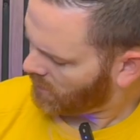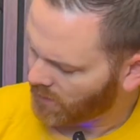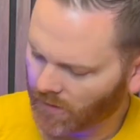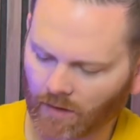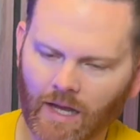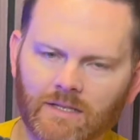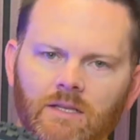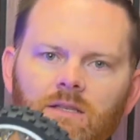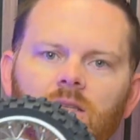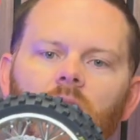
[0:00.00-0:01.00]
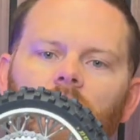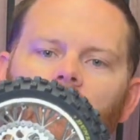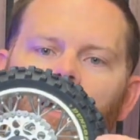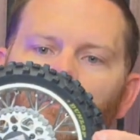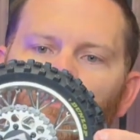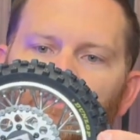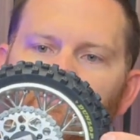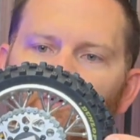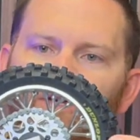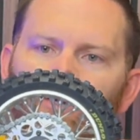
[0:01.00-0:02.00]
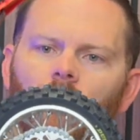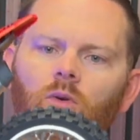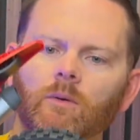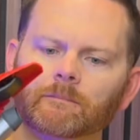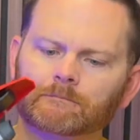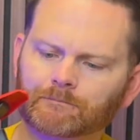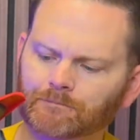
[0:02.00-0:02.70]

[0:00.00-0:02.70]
They're a licensed Dunlop, which is pretty cool.